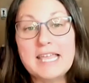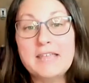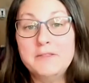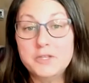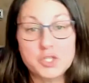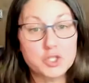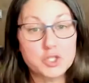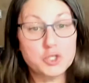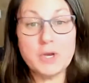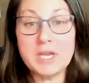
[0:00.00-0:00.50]

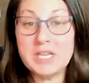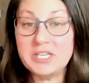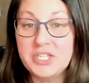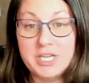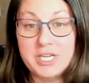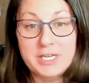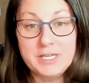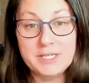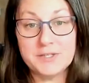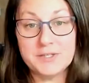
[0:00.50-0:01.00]
And
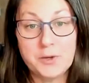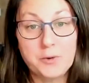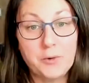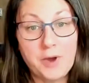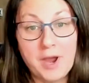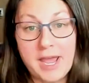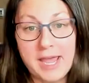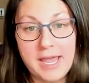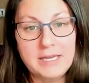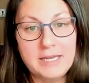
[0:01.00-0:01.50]
stretching is
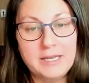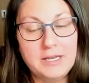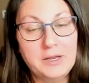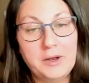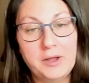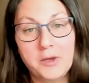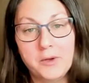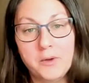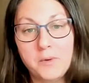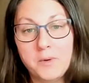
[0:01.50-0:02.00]
great. You
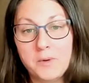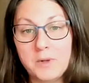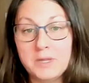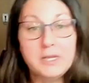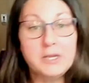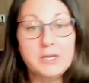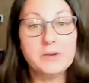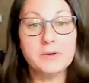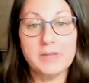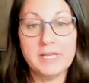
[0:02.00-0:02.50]
know,
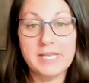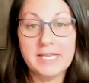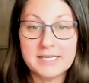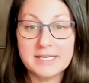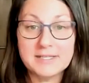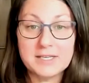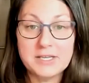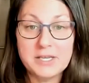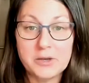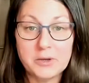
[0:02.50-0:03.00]
clearly
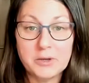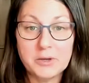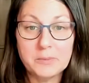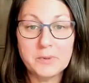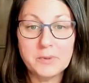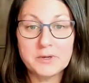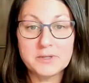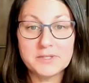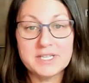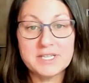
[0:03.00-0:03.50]
as a yoga
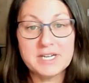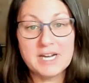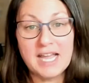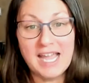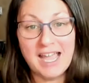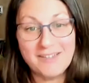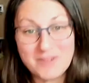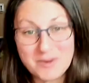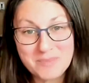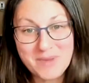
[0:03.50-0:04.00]
person, I
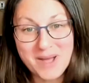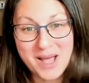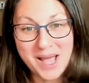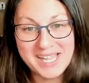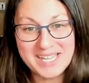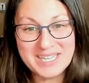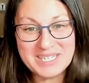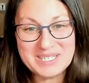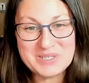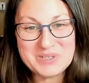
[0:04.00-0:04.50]
have a
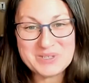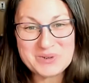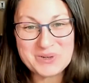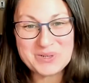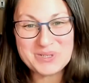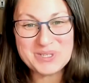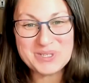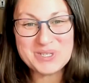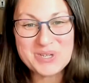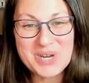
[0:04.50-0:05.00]
bias
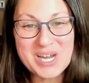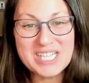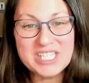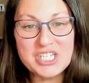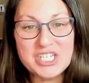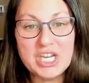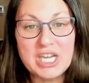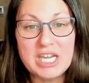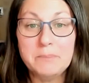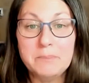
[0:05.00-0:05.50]
towards
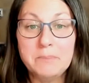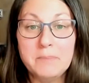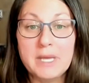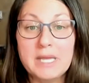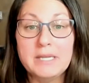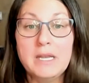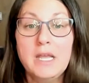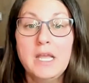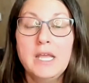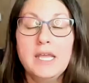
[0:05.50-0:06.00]
stretching.
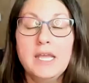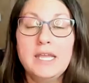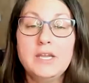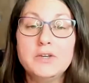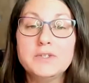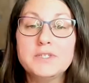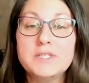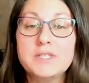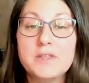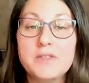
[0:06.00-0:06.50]
But
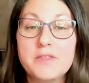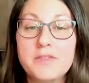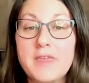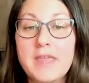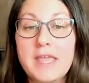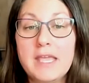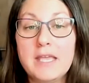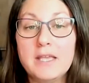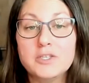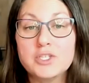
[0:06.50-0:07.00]
here's the
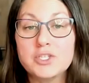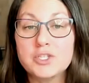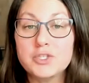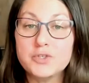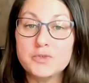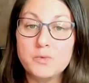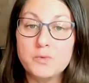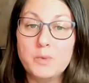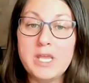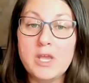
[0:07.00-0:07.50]
thing.
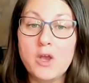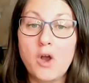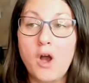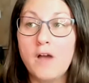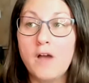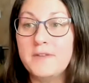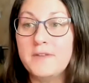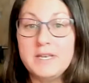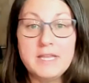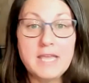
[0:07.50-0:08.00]
We
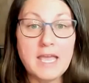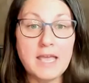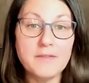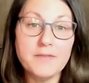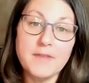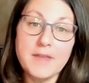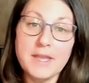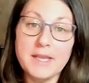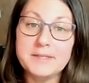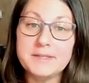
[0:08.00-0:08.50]
often
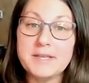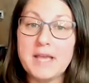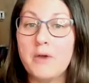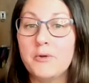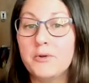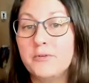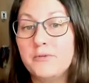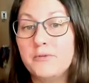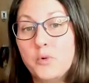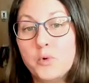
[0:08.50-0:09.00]
get things
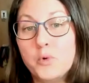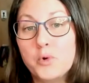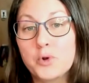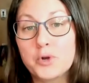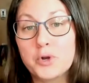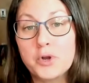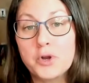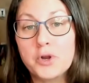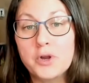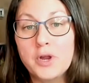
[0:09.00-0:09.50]
out of
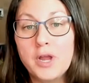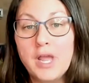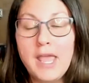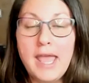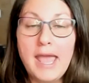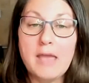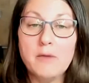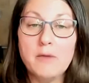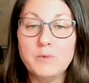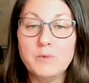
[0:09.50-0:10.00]
order
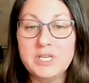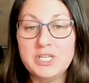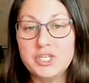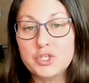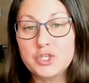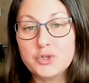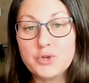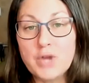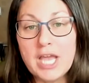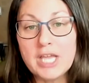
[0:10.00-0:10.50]
and we
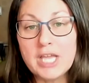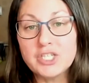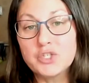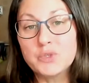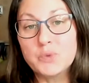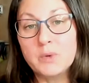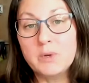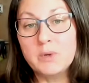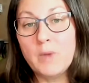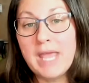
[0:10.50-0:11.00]

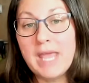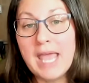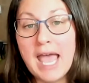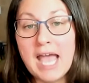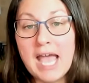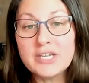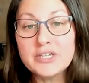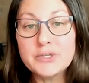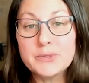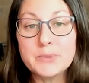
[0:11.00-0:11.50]
stretch when we
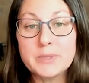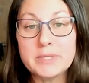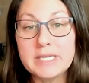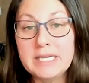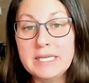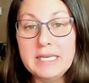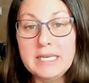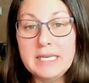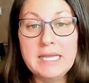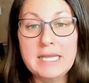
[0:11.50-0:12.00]

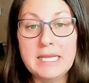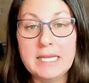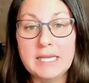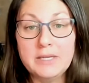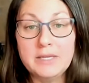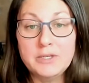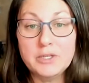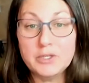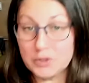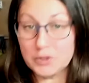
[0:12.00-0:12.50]
actually
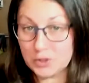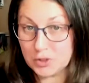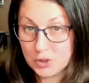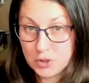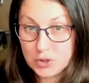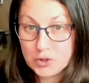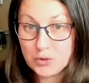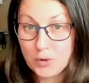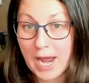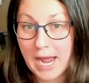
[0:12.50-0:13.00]
need
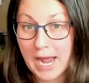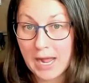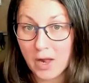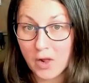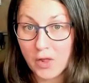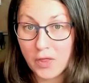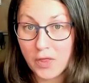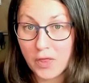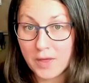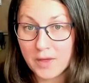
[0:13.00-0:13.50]

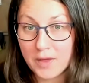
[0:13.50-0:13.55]
strength.